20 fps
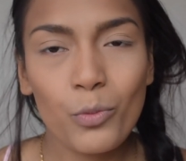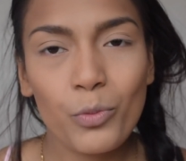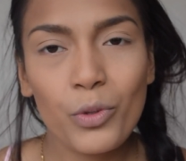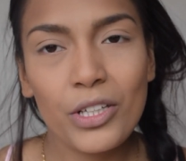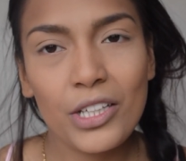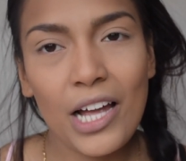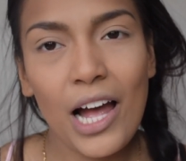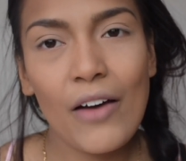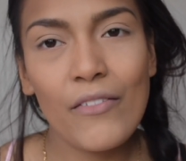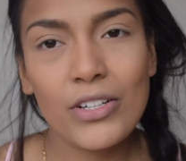
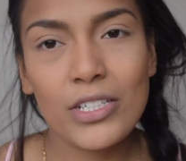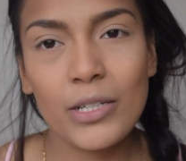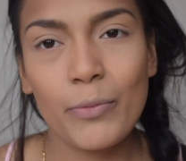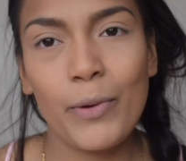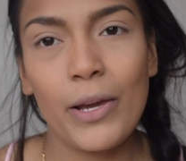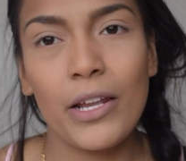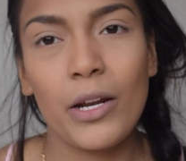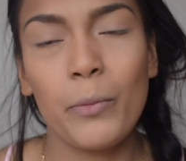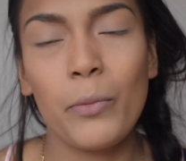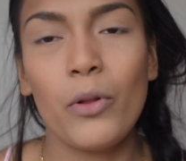We have a
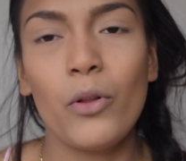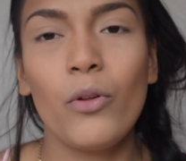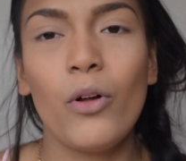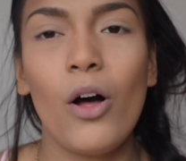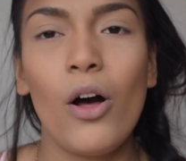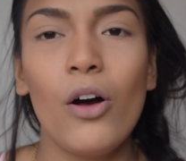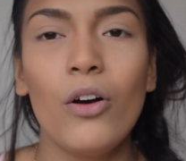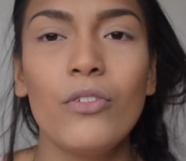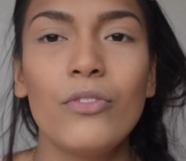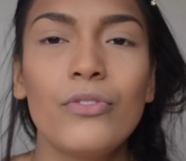debatable
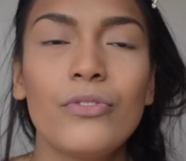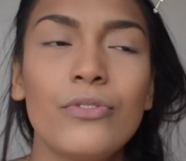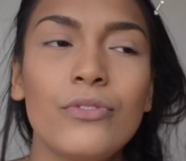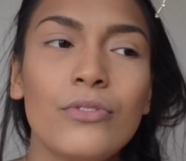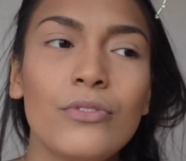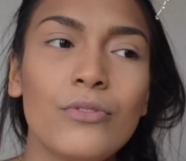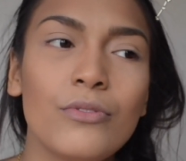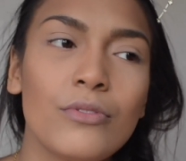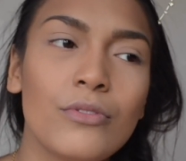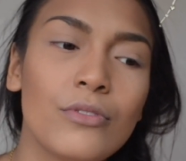of,
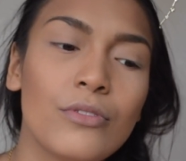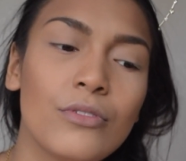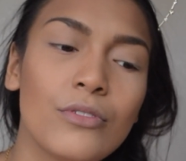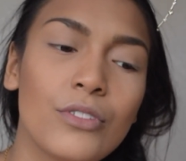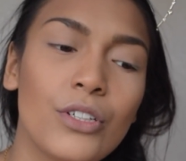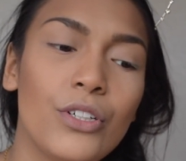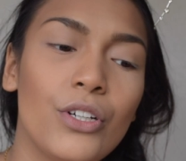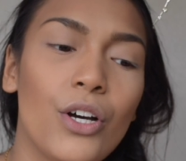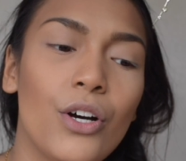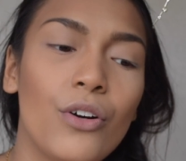
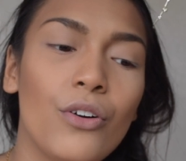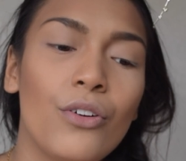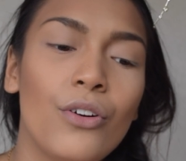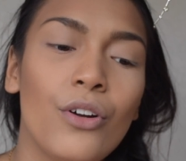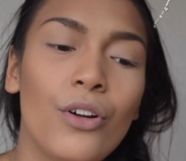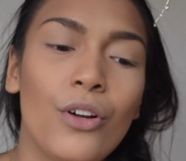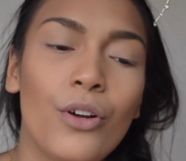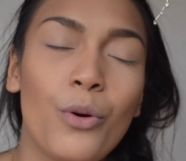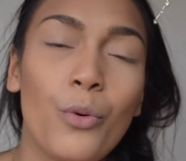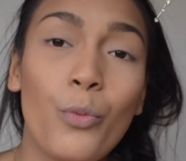you know,
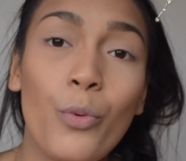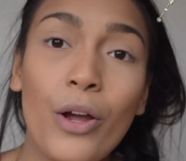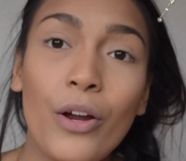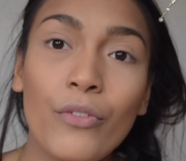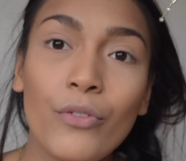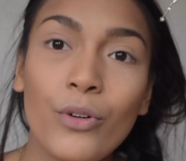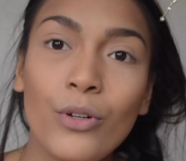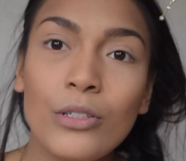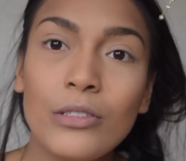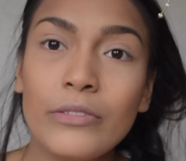
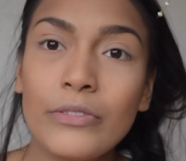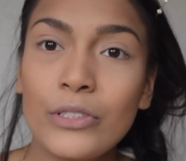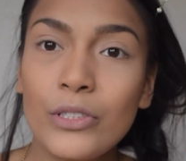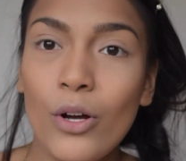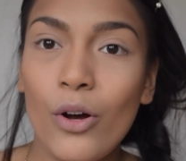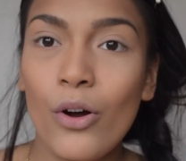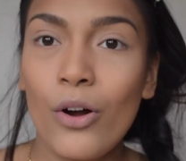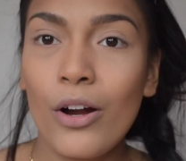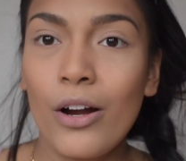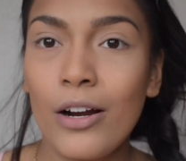werewolves
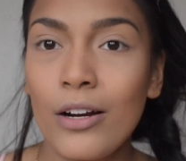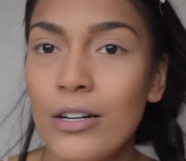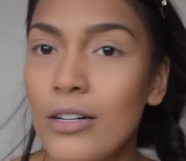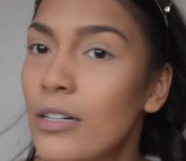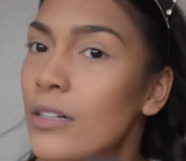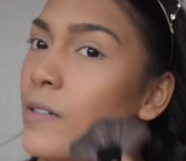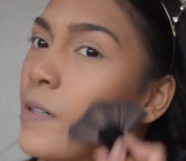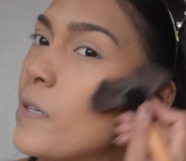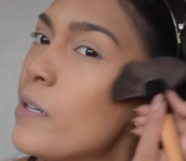or